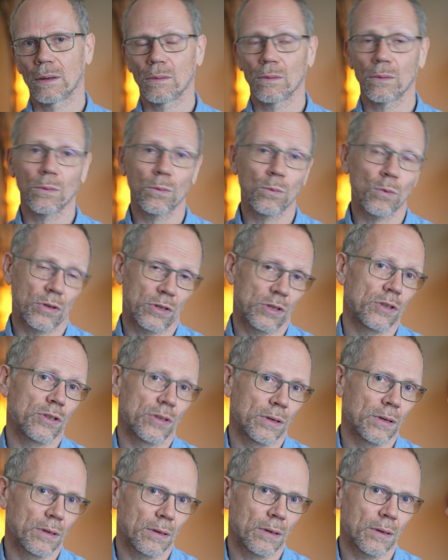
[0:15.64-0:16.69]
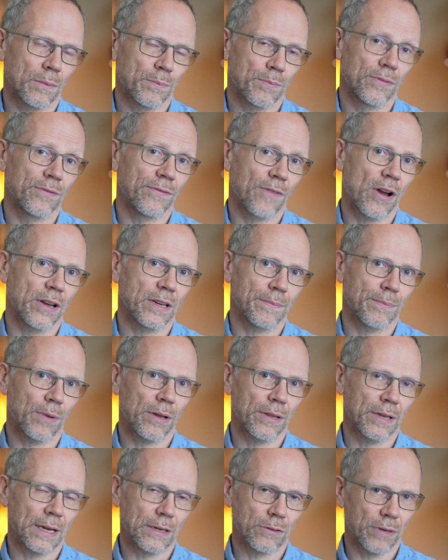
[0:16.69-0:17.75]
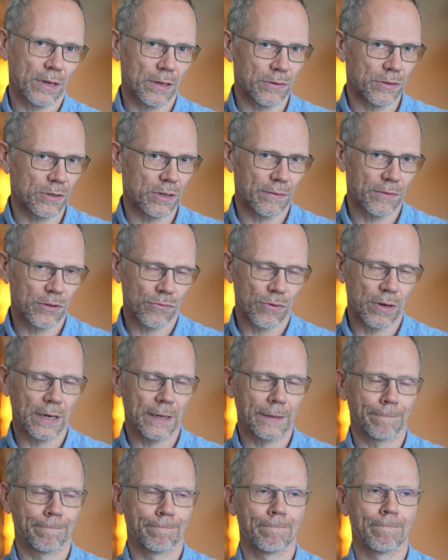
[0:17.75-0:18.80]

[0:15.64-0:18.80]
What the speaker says: what's provided by the National Health Service right now?